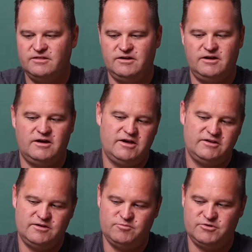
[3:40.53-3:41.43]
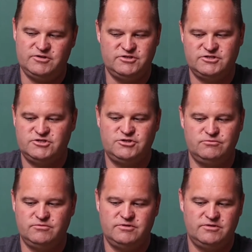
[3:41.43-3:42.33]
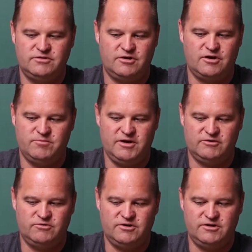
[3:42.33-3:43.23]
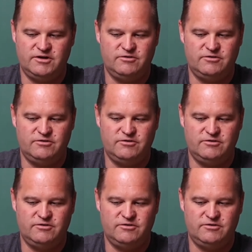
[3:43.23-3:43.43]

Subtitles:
And then I typically just shoot the compact RAW.